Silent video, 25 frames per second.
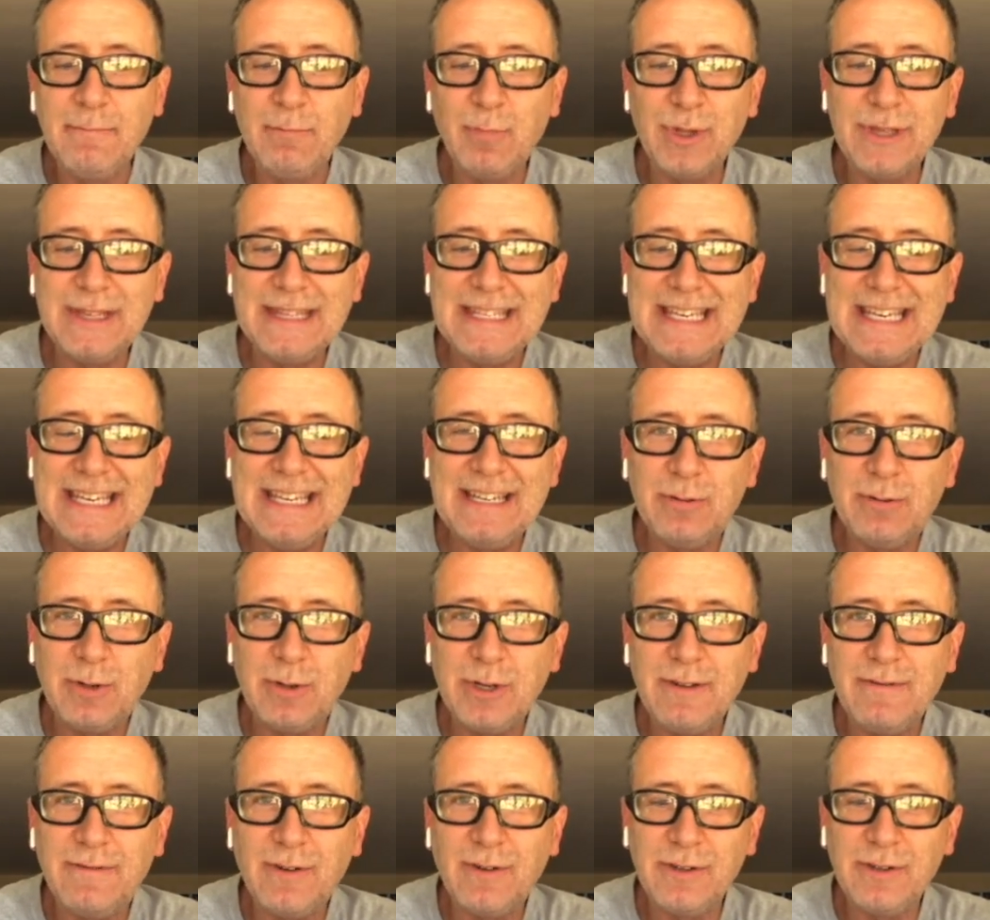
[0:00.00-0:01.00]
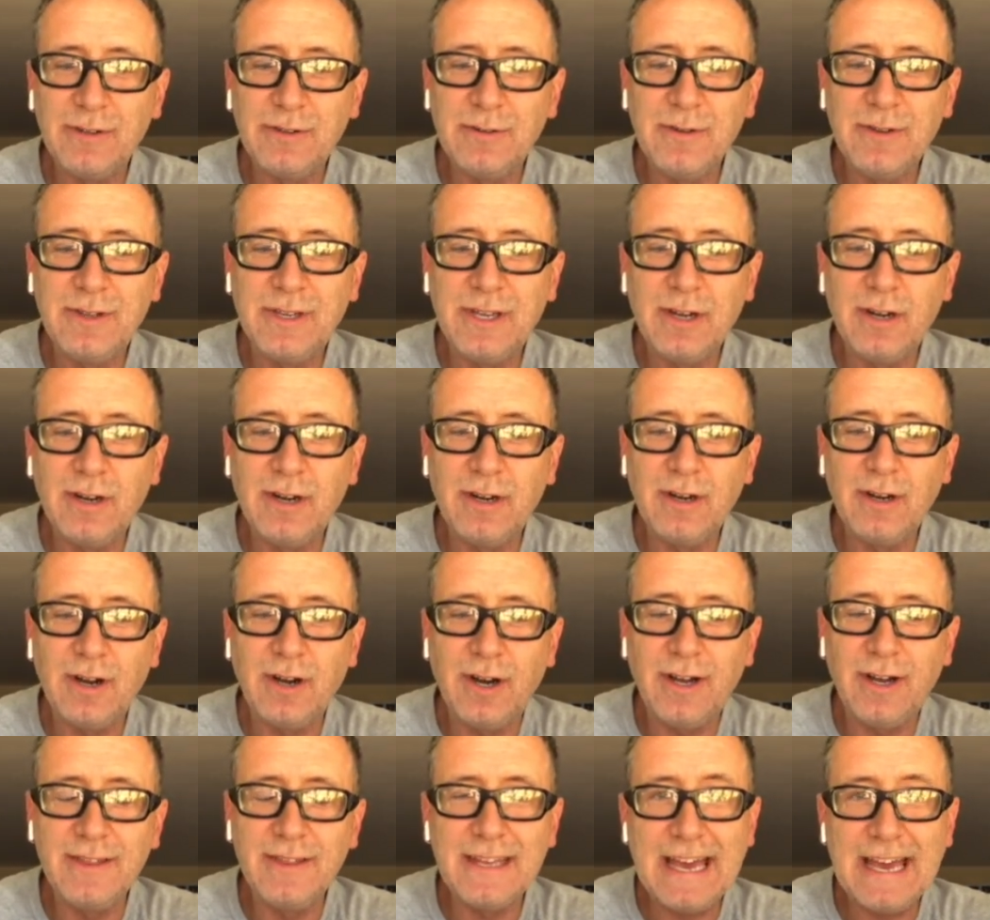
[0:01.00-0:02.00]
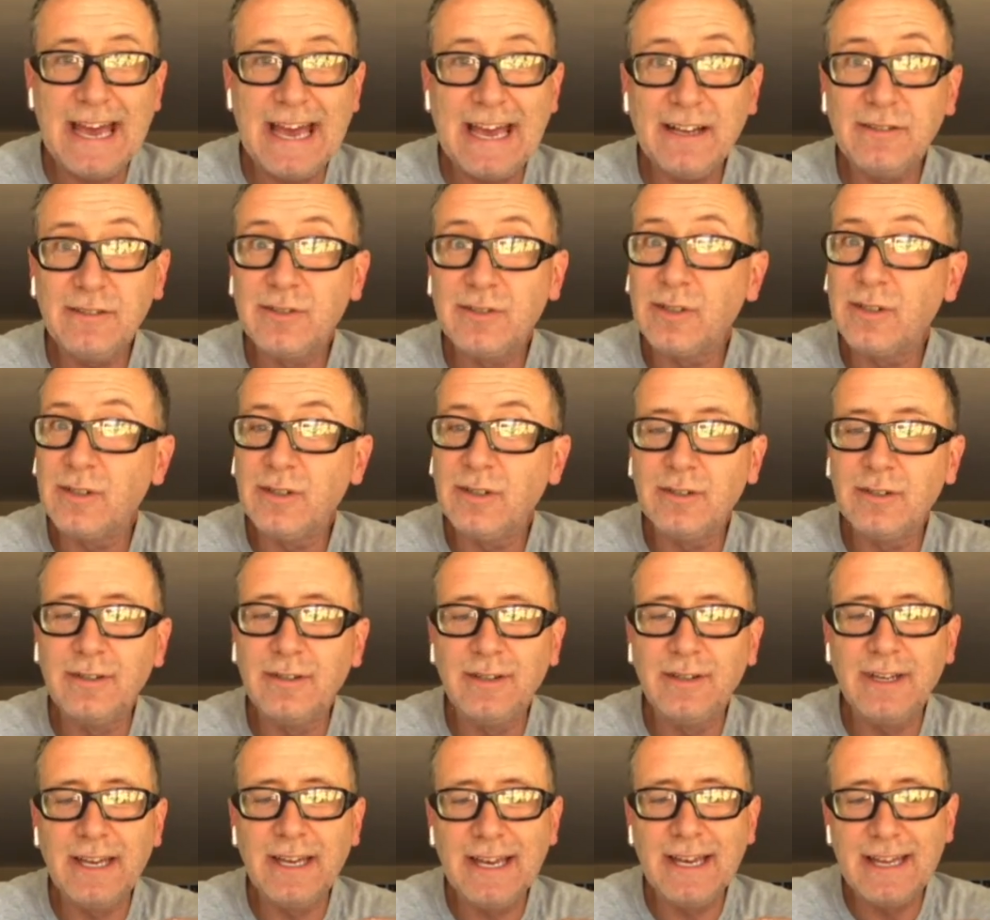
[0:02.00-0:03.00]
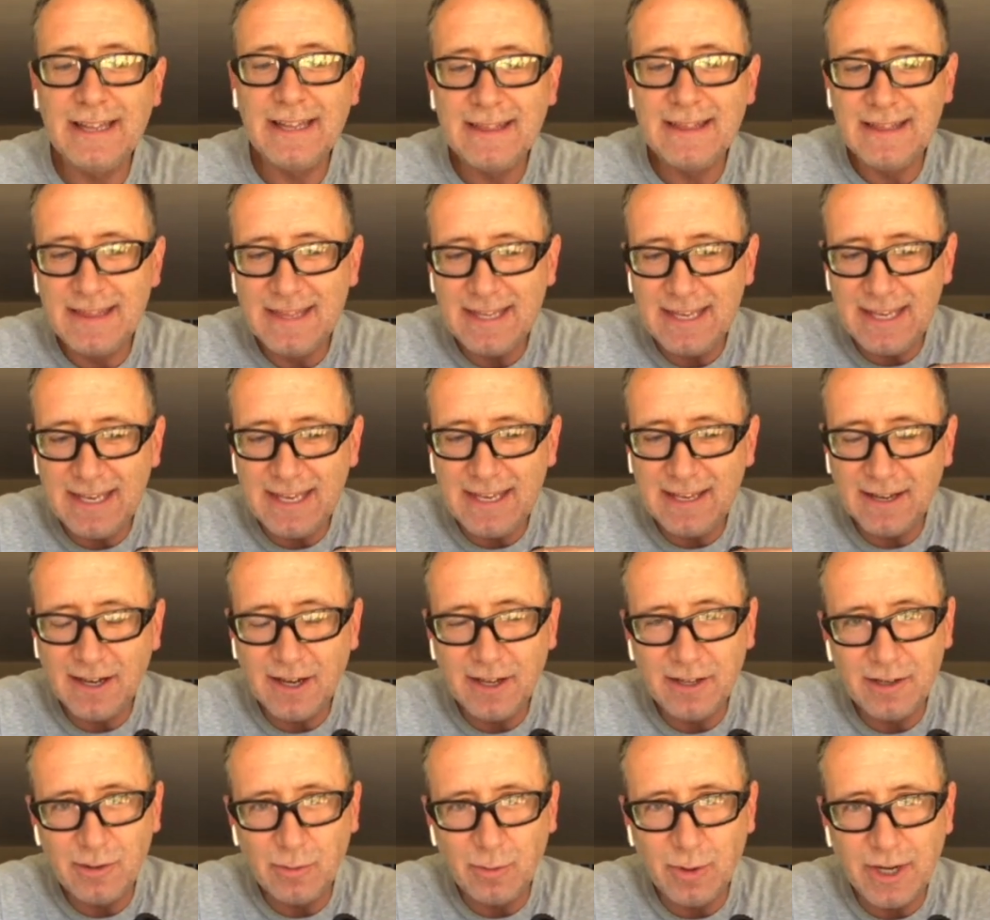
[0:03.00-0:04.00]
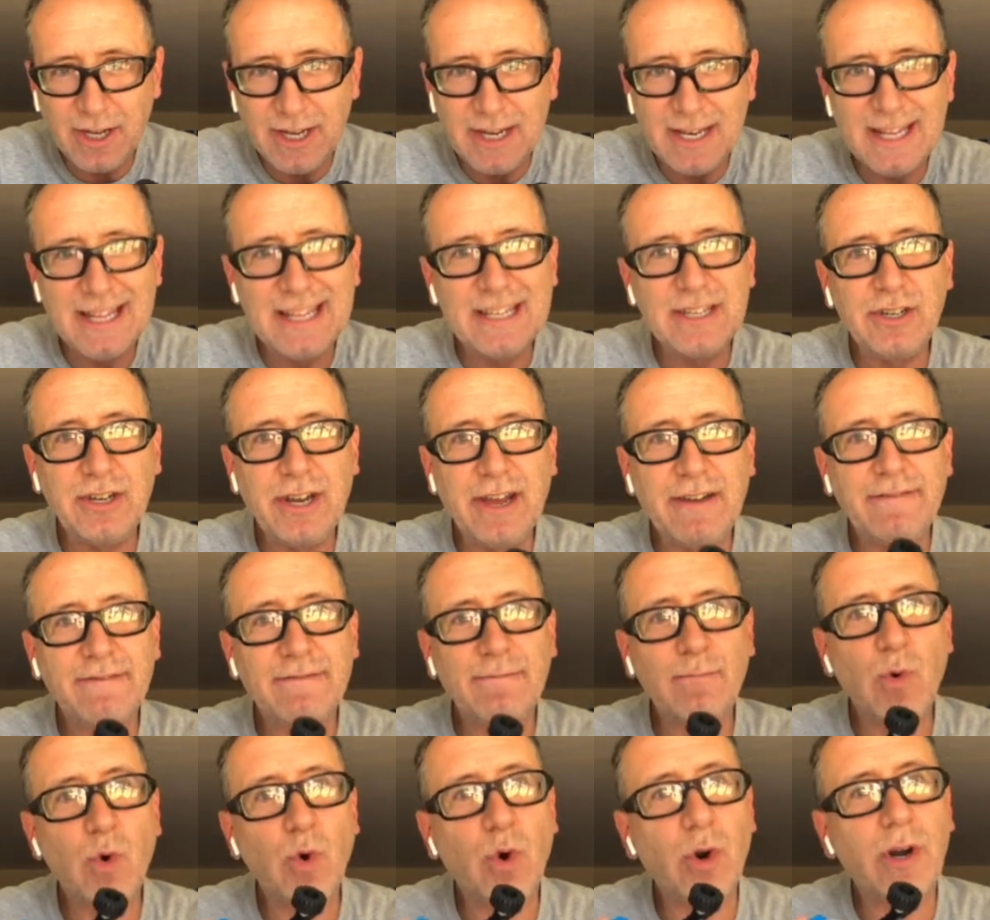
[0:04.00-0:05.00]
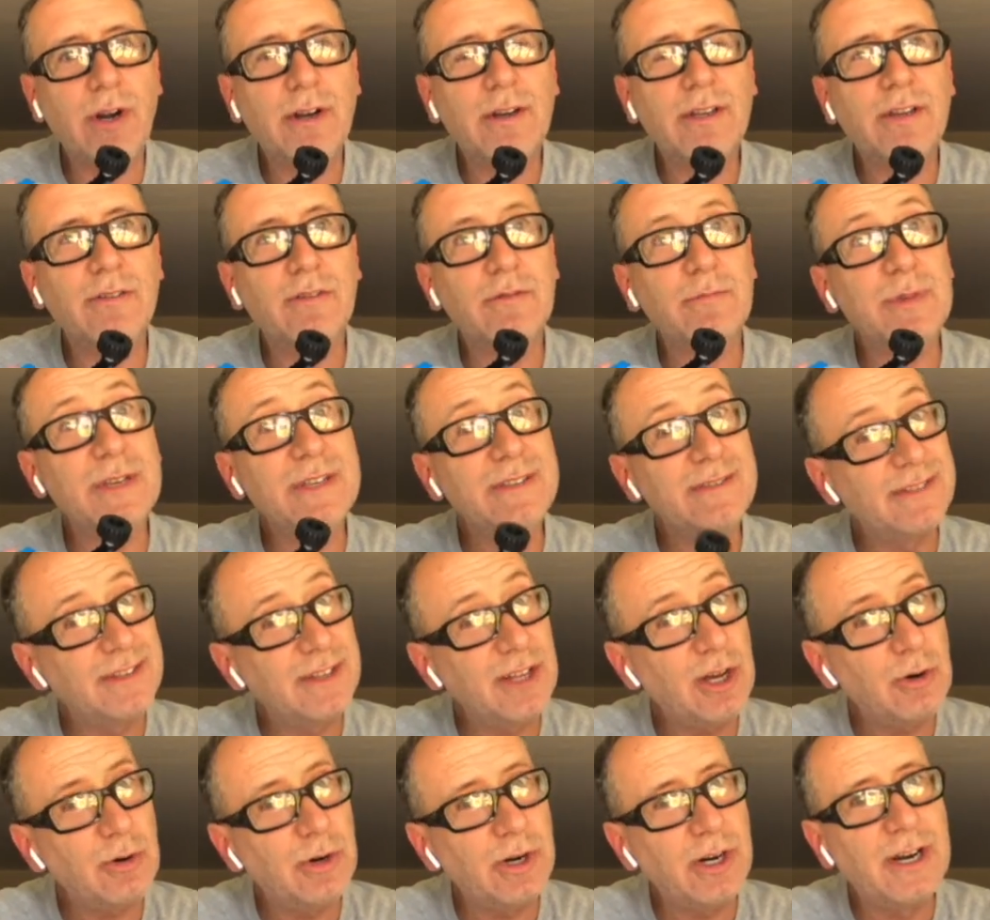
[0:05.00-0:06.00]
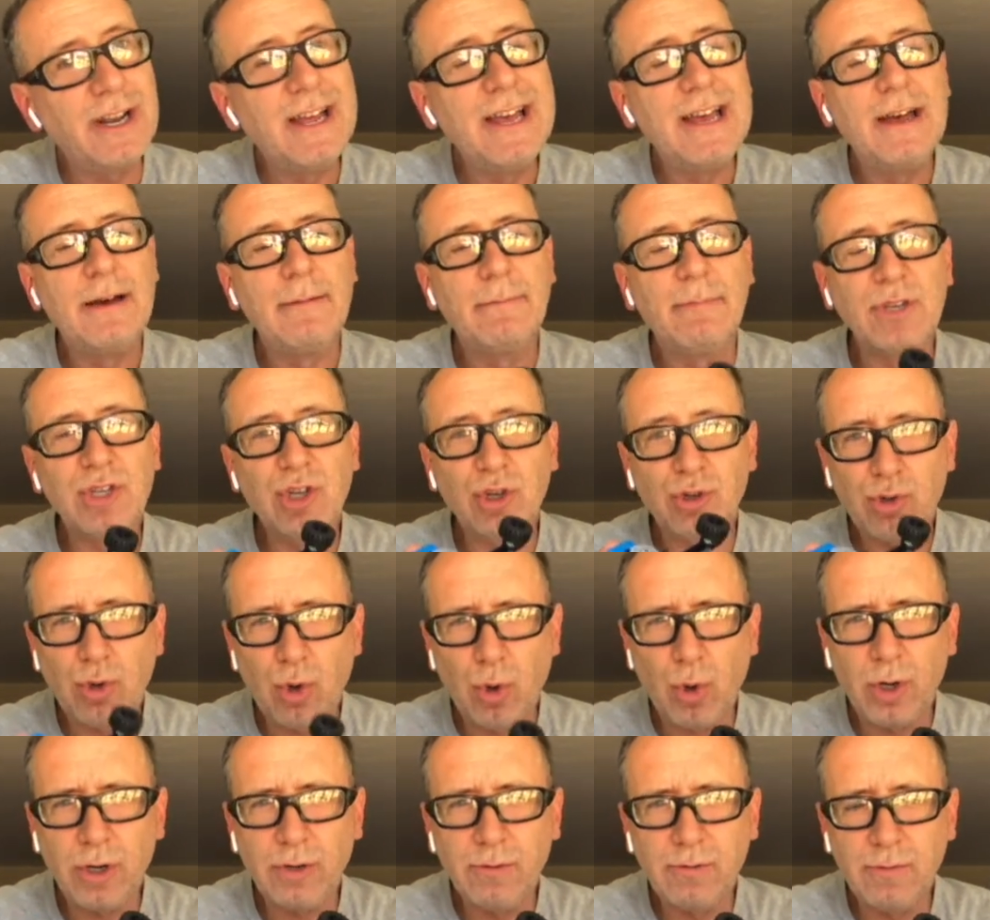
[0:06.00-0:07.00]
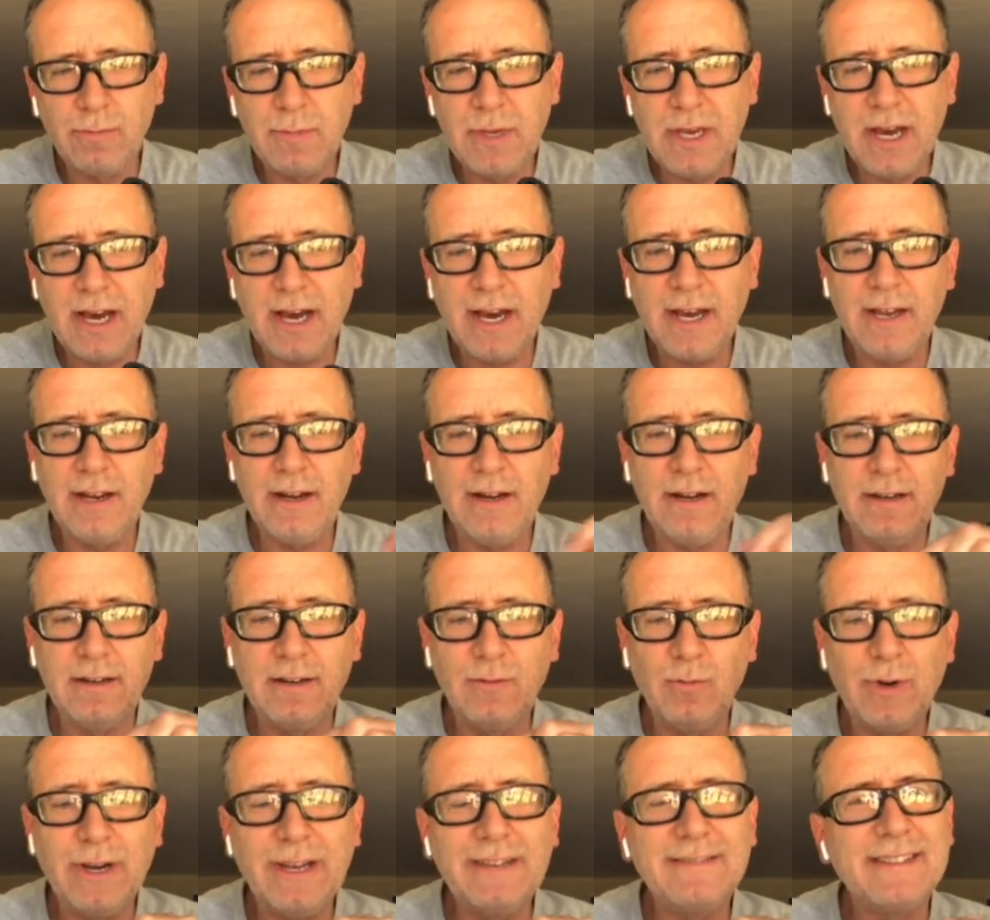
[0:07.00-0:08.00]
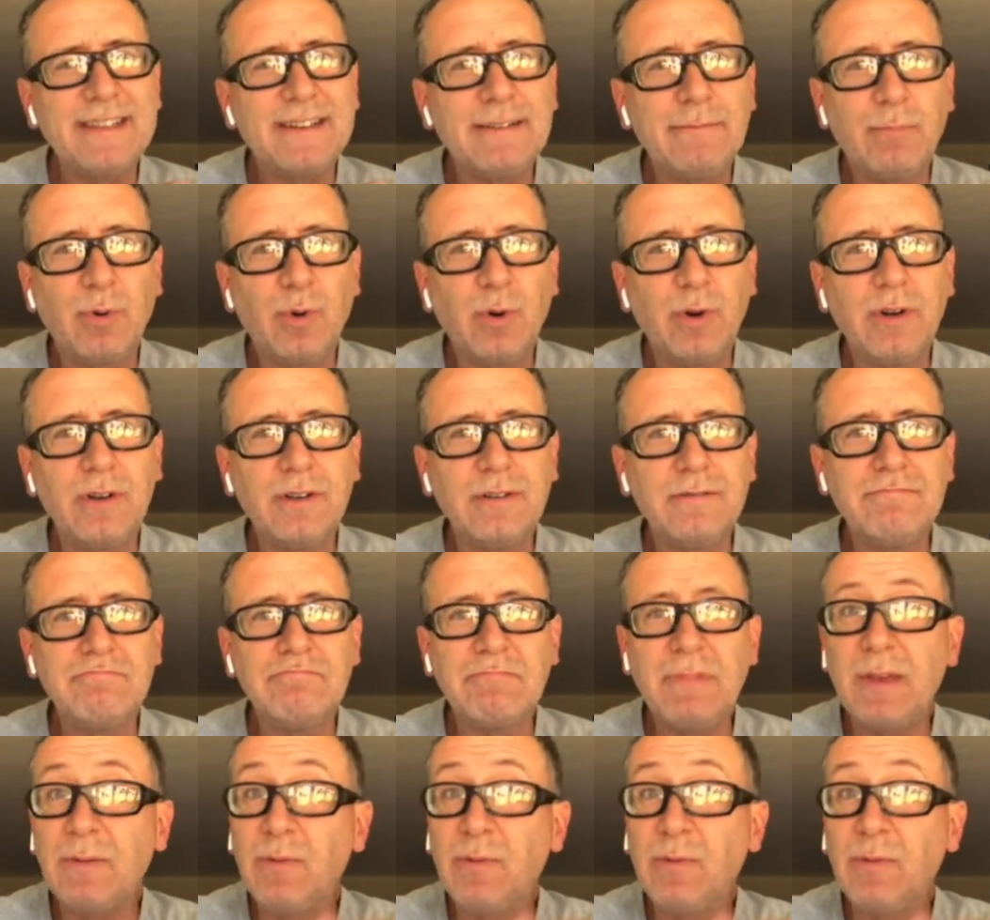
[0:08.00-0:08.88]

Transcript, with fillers: put the 24-tooth gear on the axle and the other one, then you'd have more, it would be slower, but your torque would be higher. And why is that important?